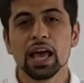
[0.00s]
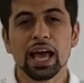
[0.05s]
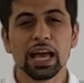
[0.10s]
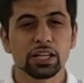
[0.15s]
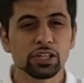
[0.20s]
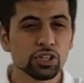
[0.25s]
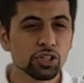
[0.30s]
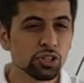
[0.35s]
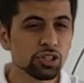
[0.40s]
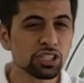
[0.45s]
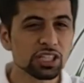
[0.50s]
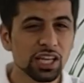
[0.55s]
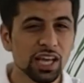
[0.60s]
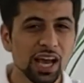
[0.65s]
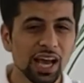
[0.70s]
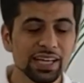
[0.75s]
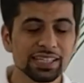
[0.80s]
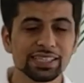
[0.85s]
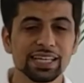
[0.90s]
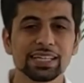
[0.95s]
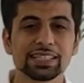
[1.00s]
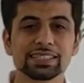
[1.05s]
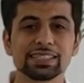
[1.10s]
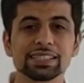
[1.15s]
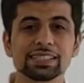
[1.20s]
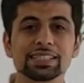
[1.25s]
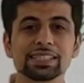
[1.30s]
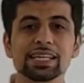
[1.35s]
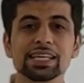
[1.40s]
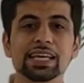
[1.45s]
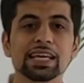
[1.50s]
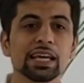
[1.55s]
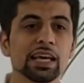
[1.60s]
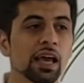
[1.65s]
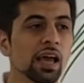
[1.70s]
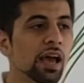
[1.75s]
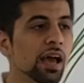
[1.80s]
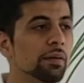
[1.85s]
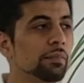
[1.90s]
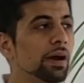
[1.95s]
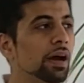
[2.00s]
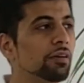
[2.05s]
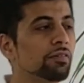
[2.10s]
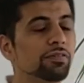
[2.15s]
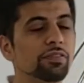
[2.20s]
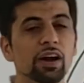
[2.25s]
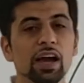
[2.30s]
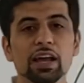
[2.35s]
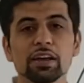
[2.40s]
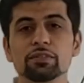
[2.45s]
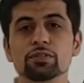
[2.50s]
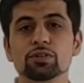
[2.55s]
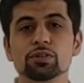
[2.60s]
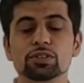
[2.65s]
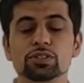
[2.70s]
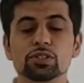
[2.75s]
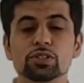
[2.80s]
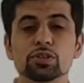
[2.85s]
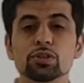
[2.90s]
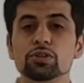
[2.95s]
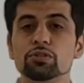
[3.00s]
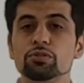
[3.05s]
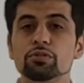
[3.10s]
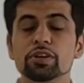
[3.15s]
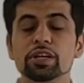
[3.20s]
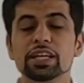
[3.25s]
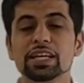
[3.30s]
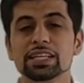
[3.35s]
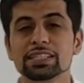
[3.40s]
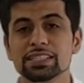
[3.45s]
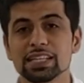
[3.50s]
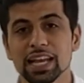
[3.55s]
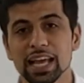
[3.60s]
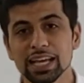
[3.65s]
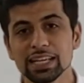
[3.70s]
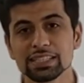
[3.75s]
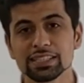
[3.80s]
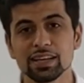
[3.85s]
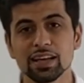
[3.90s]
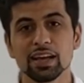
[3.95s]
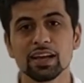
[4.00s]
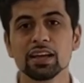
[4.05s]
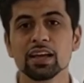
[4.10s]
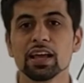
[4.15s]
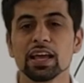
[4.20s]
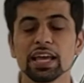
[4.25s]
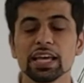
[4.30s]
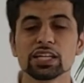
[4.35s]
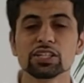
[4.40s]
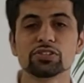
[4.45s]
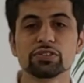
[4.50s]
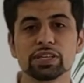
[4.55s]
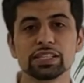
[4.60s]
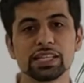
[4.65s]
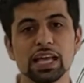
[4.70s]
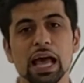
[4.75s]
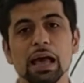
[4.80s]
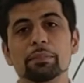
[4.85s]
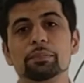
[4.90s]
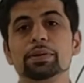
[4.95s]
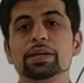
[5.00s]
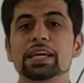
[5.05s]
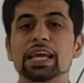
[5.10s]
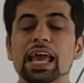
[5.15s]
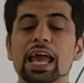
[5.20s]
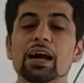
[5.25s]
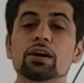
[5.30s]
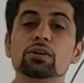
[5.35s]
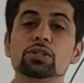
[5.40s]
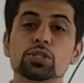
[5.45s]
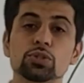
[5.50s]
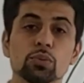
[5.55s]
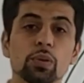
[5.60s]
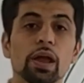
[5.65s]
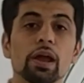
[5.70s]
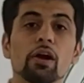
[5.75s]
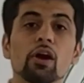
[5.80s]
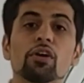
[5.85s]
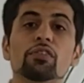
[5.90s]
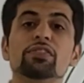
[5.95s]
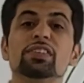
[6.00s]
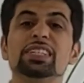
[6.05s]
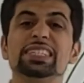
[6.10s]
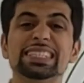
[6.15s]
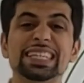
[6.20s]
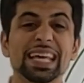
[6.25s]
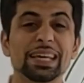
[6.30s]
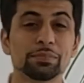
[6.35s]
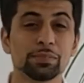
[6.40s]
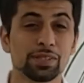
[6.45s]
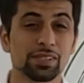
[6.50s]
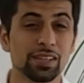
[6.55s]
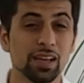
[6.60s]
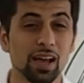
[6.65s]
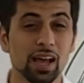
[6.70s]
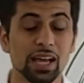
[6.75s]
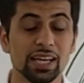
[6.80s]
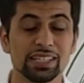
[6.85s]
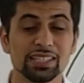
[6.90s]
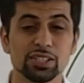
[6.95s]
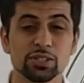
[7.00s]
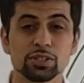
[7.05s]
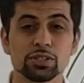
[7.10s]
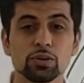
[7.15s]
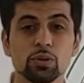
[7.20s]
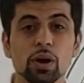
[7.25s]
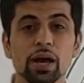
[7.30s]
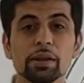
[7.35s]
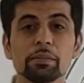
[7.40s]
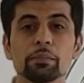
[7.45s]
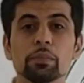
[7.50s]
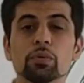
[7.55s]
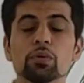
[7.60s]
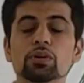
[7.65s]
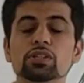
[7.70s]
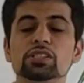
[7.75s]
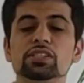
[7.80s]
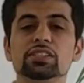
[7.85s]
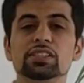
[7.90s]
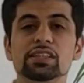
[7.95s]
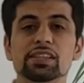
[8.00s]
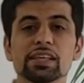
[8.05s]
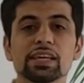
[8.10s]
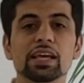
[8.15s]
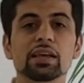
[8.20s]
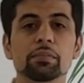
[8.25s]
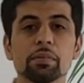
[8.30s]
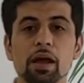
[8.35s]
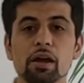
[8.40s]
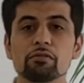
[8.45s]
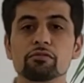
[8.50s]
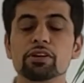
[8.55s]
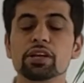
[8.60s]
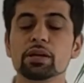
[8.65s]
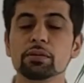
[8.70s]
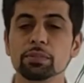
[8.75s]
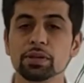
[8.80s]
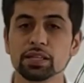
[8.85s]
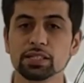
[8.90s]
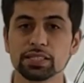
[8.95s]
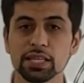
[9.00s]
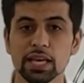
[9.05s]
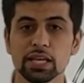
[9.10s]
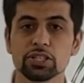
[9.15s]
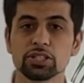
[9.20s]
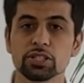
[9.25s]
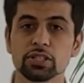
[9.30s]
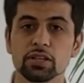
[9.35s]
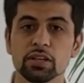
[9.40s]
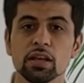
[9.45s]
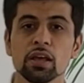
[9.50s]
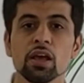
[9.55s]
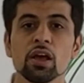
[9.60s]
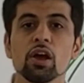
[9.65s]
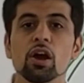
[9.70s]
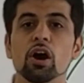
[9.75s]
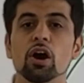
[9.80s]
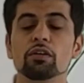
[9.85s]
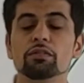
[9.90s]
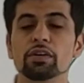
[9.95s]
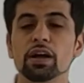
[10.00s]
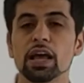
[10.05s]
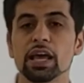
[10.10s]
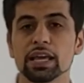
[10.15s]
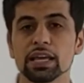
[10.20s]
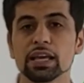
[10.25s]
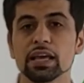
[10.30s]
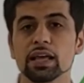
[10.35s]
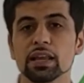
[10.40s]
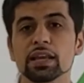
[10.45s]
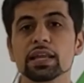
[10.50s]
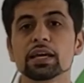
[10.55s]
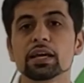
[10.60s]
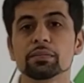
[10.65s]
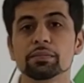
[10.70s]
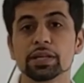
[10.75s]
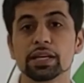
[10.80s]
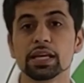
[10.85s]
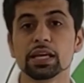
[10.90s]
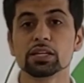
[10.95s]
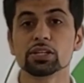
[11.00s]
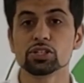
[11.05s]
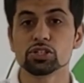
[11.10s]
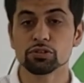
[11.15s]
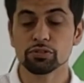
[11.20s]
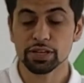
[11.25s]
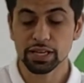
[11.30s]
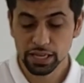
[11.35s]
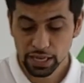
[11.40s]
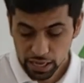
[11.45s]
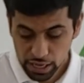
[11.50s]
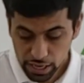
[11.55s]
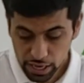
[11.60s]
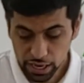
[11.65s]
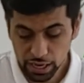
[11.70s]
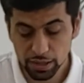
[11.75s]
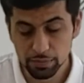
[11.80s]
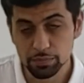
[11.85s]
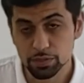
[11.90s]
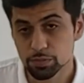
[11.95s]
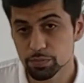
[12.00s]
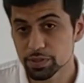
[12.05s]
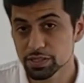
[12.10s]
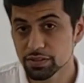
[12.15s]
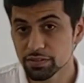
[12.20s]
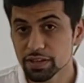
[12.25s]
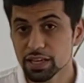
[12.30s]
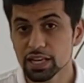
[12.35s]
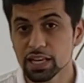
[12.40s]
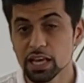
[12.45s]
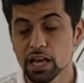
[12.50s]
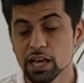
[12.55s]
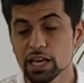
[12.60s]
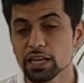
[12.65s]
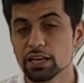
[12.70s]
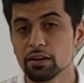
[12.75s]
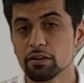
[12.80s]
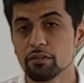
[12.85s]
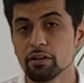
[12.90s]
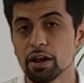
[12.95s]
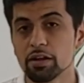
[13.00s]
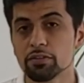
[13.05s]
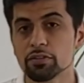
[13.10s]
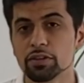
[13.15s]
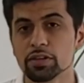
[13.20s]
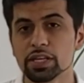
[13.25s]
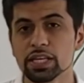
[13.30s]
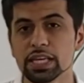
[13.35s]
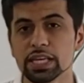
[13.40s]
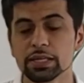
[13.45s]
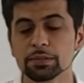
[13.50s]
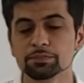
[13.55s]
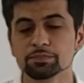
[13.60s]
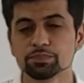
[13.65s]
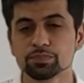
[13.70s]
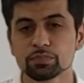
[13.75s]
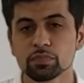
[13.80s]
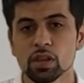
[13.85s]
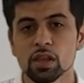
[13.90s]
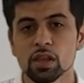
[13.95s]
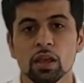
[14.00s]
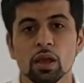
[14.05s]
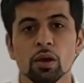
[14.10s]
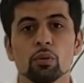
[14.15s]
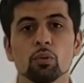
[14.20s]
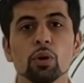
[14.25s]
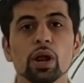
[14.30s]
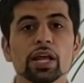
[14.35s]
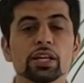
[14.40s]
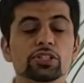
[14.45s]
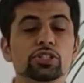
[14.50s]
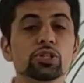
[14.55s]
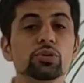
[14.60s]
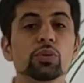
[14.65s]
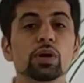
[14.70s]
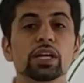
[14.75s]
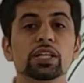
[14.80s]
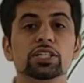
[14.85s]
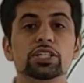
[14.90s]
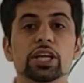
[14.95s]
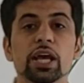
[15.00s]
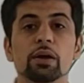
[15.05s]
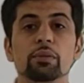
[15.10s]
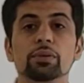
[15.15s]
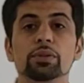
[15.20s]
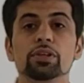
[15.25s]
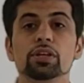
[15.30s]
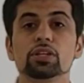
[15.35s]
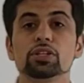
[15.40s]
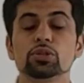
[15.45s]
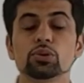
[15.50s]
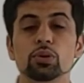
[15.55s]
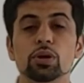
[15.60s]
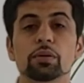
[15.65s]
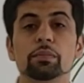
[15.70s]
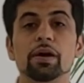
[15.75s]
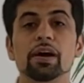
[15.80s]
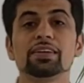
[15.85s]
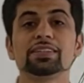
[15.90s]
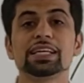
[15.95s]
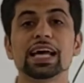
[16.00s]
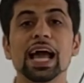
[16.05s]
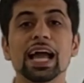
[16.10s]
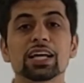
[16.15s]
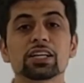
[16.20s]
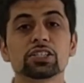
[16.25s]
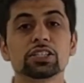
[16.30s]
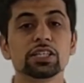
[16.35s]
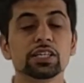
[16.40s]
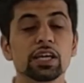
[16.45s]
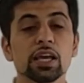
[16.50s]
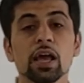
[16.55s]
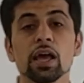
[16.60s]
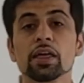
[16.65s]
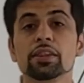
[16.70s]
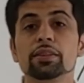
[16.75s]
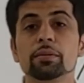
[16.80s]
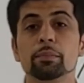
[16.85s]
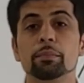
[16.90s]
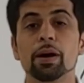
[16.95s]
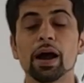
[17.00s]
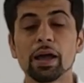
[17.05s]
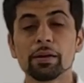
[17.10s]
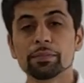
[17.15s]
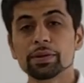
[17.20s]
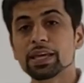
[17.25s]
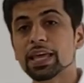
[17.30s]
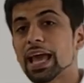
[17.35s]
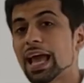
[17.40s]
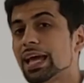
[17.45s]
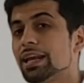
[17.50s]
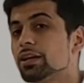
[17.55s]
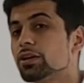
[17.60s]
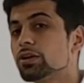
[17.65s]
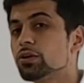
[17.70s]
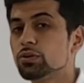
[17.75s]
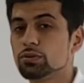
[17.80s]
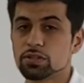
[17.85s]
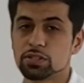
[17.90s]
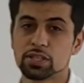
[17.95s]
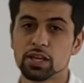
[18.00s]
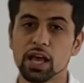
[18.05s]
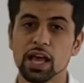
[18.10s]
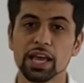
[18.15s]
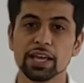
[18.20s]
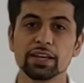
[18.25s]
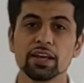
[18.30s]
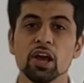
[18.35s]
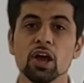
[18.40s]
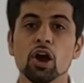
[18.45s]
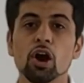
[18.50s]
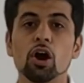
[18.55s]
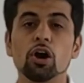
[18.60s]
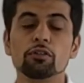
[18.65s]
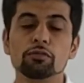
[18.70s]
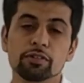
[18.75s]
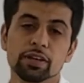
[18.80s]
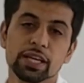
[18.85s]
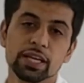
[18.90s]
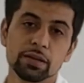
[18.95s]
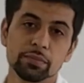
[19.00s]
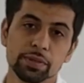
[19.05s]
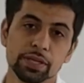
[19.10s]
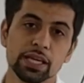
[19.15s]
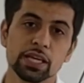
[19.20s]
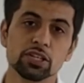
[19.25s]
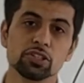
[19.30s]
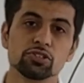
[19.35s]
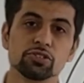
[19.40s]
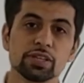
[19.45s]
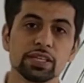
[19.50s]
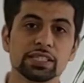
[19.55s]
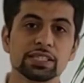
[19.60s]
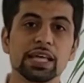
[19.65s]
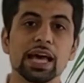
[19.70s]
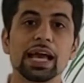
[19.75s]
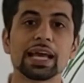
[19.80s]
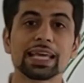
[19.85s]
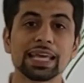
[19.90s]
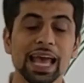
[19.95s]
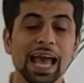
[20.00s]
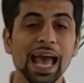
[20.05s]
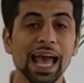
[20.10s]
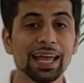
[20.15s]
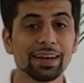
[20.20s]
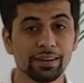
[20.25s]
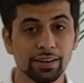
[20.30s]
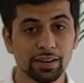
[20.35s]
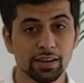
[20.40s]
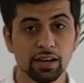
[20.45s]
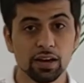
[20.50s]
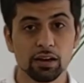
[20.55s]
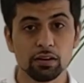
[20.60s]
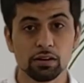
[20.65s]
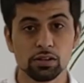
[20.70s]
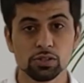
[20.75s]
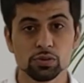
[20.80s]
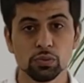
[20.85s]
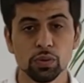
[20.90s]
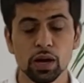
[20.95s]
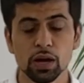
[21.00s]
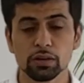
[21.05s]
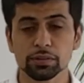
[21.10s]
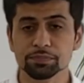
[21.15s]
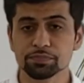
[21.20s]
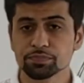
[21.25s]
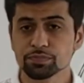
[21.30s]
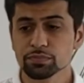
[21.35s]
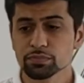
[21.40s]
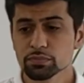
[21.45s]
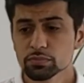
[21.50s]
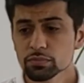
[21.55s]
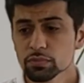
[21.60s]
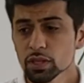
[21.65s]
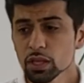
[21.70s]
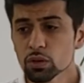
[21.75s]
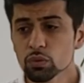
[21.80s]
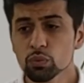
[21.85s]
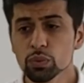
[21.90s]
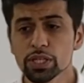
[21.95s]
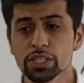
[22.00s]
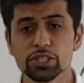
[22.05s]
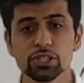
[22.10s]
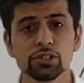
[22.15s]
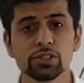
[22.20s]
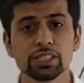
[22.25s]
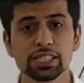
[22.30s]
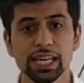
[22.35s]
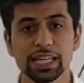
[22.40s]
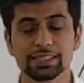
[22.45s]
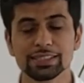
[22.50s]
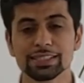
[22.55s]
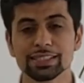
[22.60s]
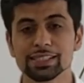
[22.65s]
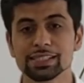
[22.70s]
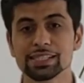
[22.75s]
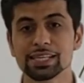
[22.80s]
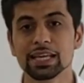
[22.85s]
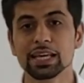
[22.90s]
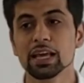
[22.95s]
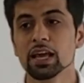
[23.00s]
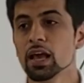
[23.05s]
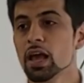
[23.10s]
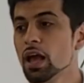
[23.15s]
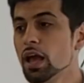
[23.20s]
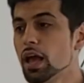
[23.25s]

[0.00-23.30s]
And usually I tend to see about 5 or 2-3 years later injuries happening elsewhere on the same side. So it's quite important to think about rehabilitation of a ligament injury, specifically in and around the knee. What I do want to share with you and talk about is actually the biomechanical side of ligament injuries that can occur as well. We do tend to see